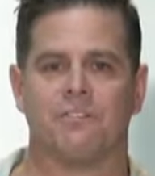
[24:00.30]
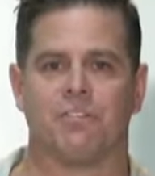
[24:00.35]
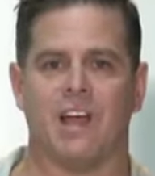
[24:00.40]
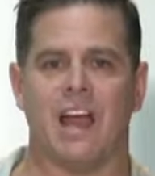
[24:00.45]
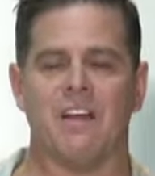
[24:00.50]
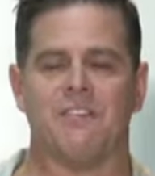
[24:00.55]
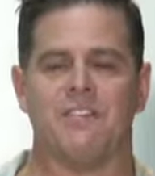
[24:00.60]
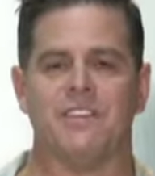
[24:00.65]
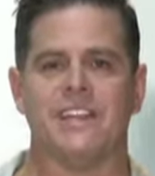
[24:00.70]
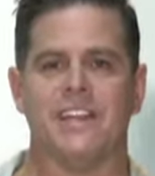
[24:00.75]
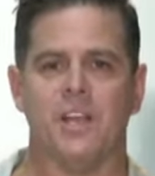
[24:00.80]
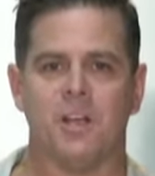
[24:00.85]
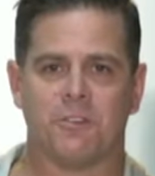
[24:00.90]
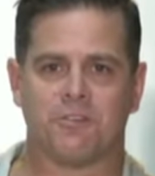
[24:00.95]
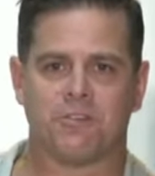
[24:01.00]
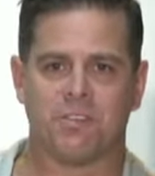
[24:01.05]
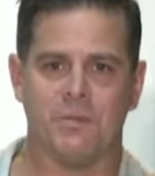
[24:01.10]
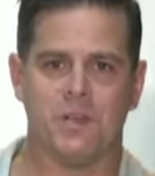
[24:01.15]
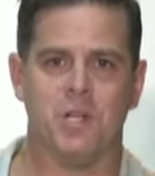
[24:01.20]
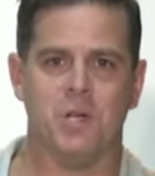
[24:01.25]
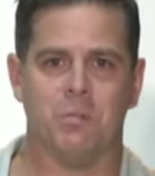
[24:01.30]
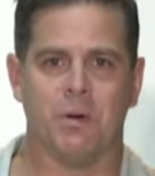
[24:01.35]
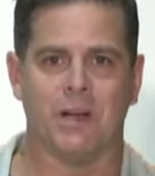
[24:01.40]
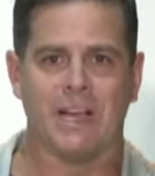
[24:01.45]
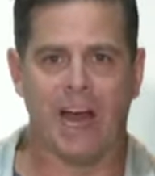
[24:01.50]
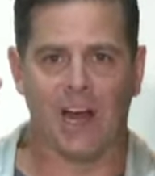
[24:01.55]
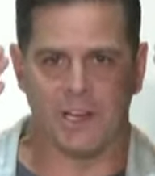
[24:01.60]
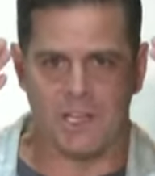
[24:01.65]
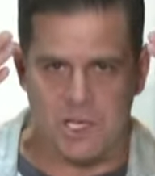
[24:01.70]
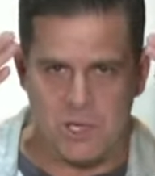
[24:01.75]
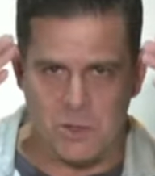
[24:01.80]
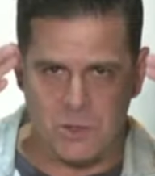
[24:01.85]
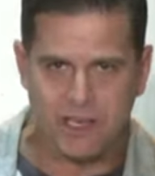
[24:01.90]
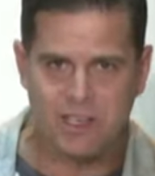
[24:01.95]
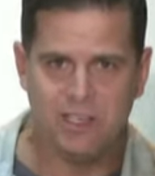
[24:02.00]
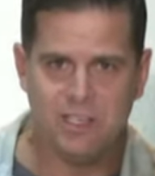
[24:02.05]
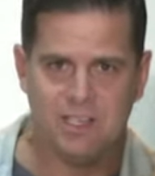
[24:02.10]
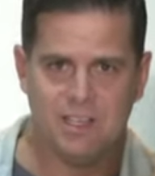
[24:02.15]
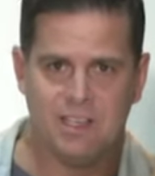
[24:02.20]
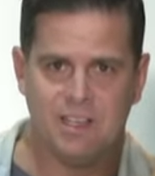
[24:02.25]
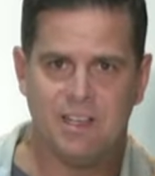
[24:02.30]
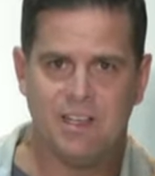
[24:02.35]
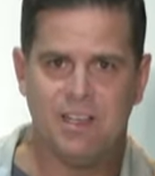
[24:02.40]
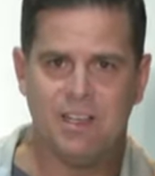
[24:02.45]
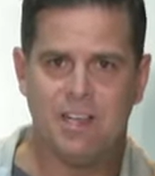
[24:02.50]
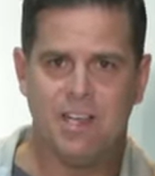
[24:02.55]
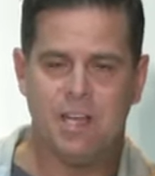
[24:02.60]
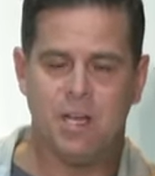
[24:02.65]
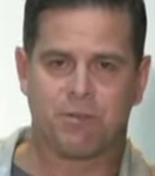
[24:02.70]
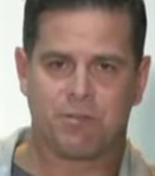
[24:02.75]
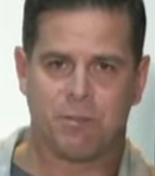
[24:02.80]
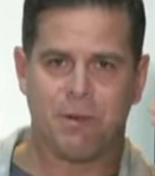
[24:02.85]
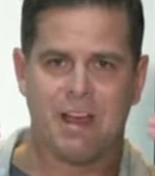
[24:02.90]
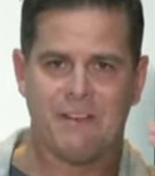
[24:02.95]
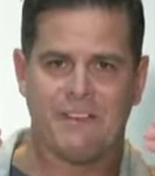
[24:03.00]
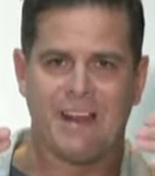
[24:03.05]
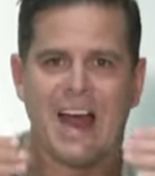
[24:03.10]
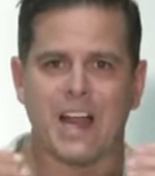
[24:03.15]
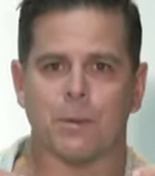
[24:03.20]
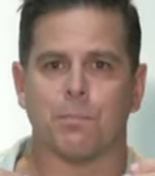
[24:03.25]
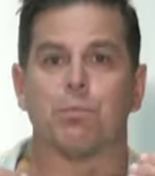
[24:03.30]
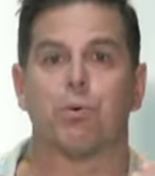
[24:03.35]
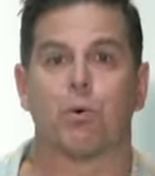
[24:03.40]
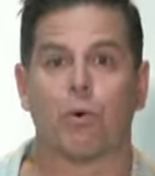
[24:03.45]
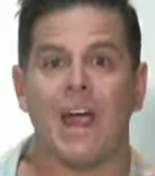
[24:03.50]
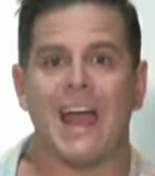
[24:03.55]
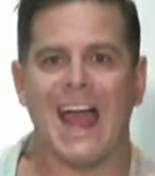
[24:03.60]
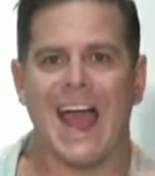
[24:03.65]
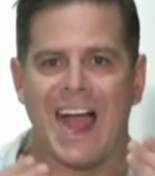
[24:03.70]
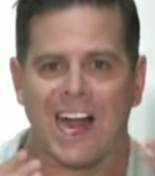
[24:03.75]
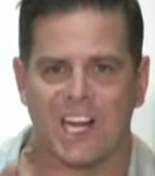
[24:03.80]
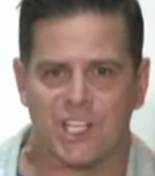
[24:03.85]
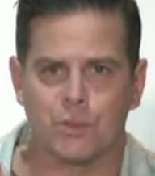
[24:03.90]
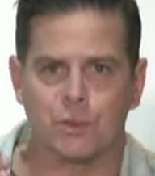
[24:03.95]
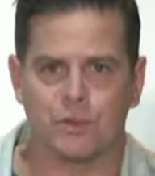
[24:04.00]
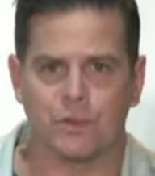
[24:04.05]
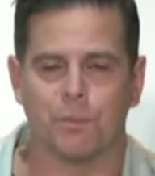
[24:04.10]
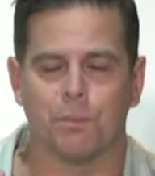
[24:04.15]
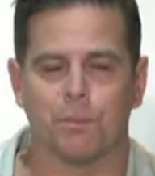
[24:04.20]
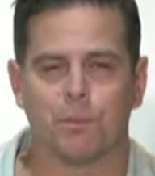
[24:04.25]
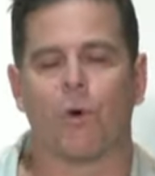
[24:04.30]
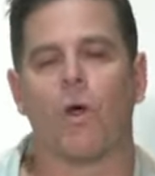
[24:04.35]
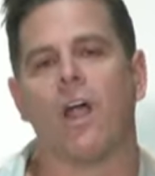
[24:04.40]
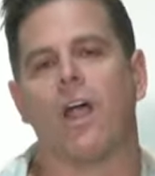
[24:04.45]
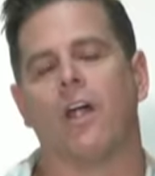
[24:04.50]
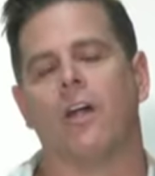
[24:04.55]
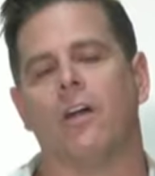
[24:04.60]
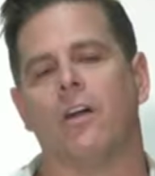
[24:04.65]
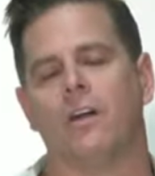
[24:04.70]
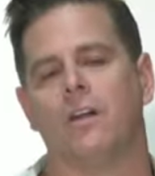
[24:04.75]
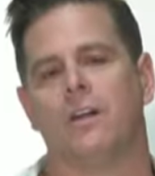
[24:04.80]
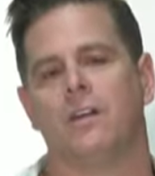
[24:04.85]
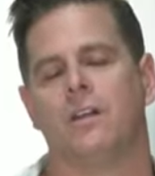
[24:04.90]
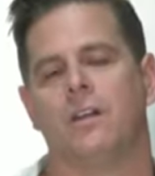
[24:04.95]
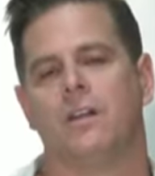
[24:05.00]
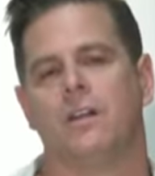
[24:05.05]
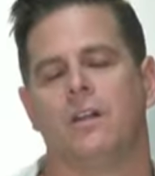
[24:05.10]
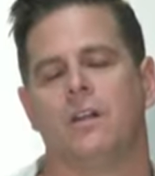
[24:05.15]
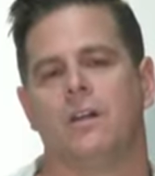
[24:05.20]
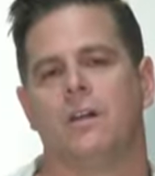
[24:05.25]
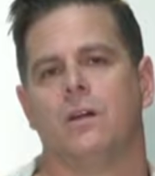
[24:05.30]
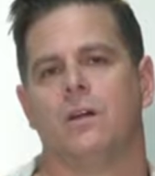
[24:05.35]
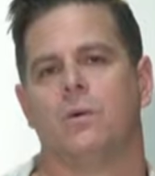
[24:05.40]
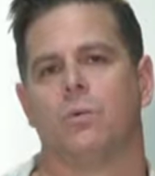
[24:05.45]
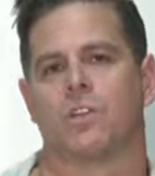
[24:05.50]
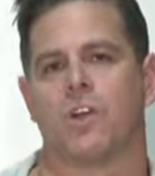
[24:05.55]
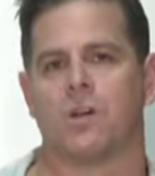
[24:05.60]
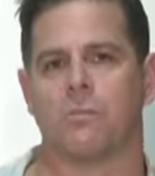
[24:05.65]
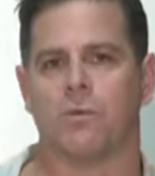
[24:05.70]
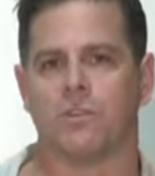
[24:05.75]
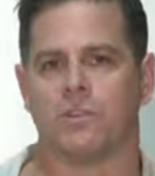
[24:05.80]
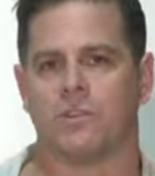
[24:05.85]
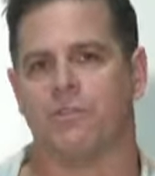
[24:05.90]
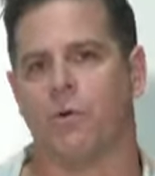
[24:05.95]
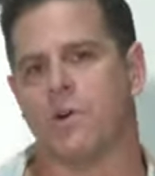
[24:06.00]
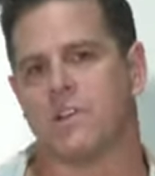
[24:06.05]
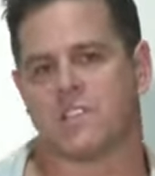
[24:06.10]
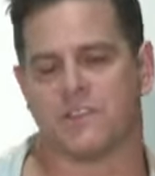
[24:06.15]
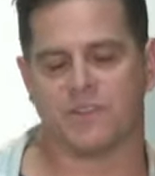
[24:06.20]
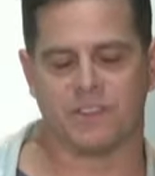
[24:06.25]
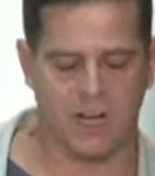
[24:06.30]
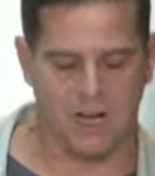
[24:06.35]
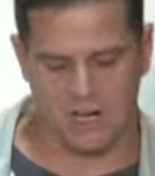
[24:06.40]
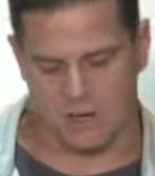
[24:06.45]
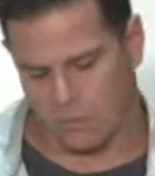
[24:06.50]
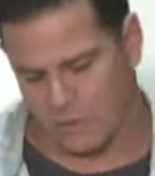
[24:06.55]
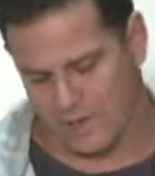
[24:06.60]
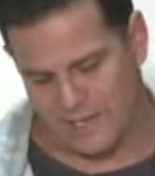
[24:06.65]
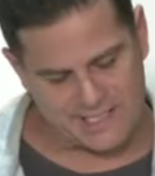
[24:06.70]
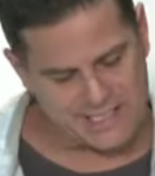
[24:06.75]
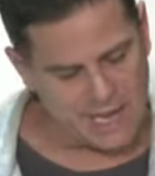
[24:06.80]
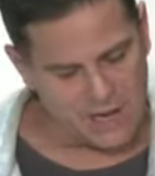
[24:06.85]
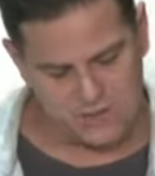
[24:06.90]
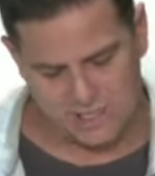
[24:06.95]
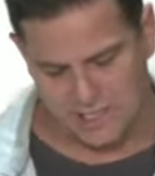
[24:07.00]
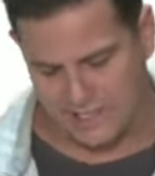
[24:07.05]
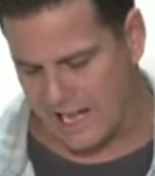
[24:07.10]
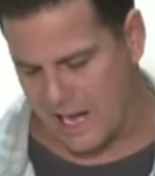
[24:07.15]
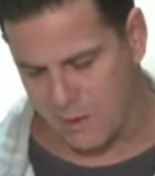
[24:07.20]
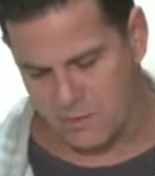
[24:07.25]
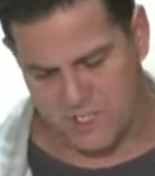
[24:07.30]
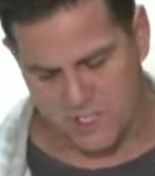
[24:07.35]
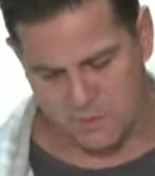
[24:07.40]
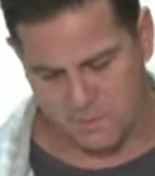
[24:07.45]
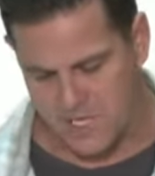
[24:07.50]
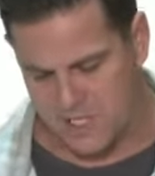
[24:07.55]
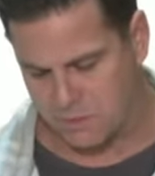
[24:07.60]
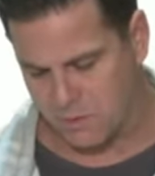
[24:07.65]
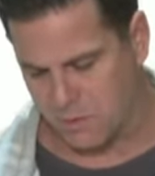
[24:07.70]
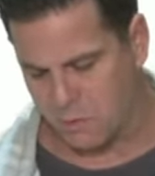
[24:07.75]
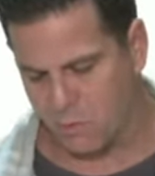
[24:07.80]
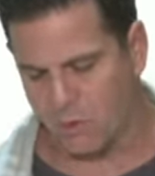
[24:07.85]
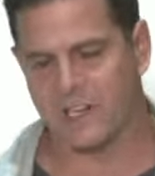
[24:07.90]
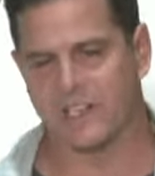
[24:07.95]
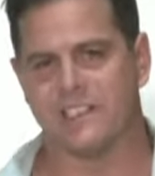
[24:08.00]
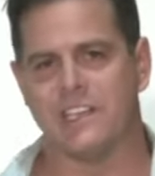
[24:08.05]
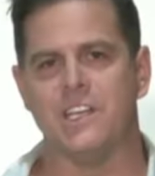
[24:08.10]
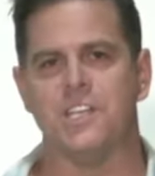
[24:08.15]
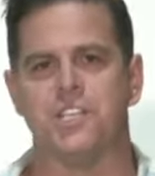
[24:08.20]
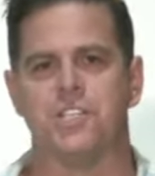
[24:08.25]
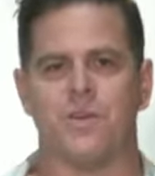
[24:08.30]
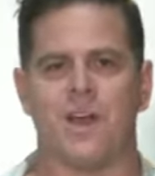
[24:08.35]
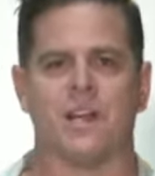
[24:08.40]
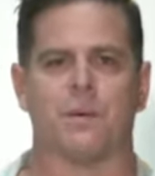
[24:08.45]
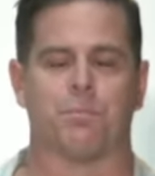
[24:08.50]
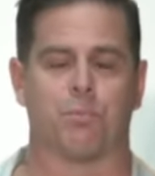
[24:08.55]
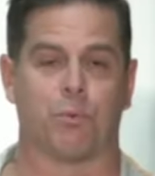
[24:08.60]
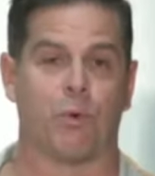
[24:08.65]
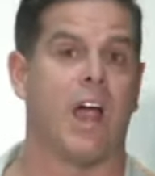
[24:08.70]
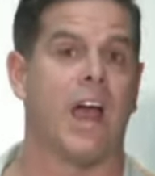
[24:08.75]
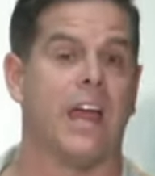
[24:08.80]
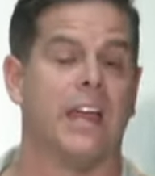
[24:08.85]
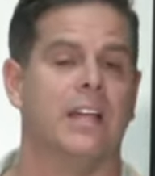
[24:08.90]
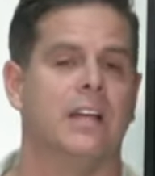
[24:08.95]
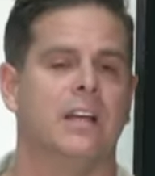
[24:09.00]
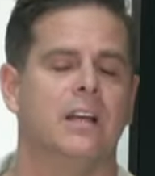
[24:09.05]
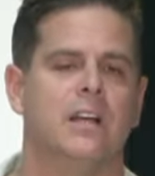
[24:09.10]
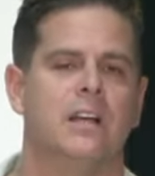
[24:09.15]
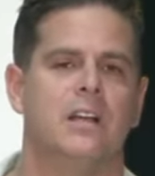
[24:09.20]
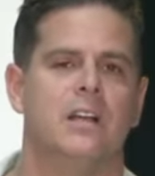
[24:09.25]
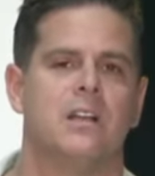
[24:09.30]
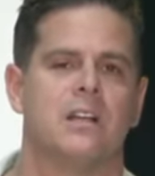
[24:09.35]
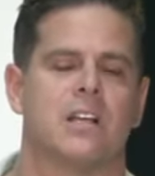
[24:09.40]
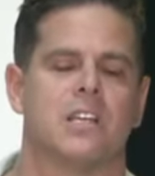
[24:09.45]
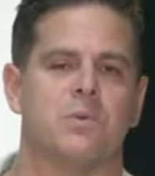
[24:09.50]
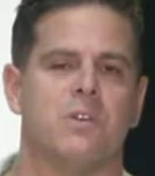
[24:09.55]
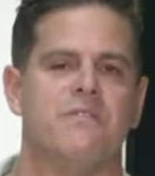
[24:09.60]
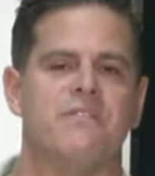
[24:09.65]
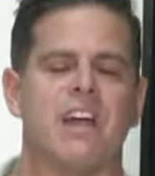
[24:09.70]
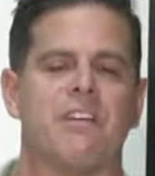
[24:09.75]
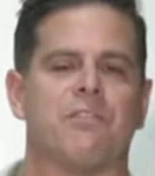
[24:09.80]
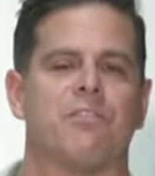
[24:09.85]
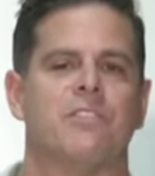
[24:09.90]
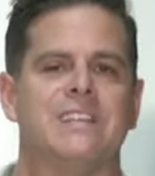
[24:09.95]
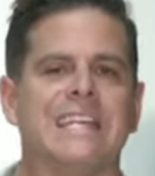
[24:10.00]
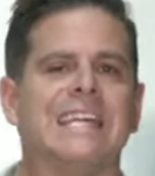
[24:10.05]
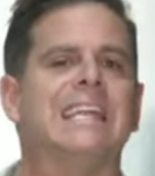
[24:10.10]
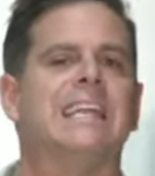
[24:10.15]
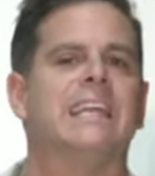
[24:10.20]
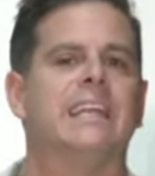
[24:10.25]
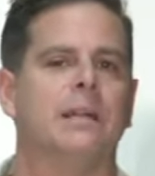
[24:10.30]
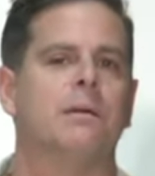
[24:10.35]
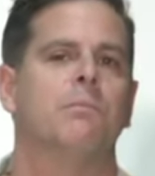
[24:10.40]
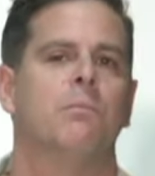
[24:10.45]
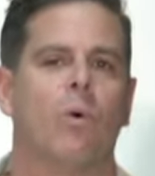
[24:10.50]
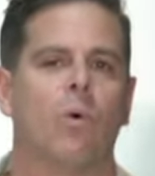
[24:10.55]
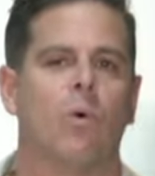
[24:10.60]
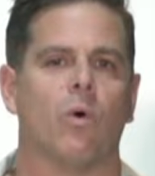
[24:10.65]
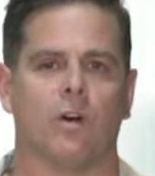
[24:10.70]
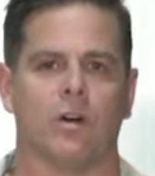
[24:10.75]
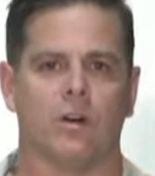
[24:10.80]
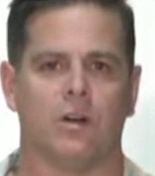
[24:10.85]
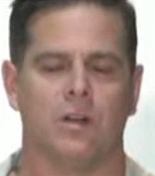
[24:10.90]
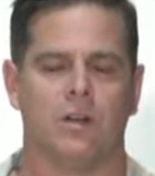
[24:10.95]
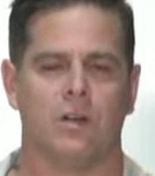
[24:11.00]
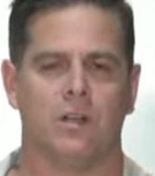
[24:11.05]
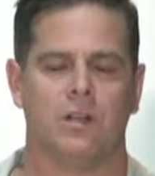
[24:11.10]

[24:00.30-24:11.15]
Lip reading: for heaven to hear from you, but how you can hear from heaven, how to pray, actual prayer. We're talking about the voice of God and what he sounds like and how he speaks, but we want to teach you how to pray because we've never needed it more.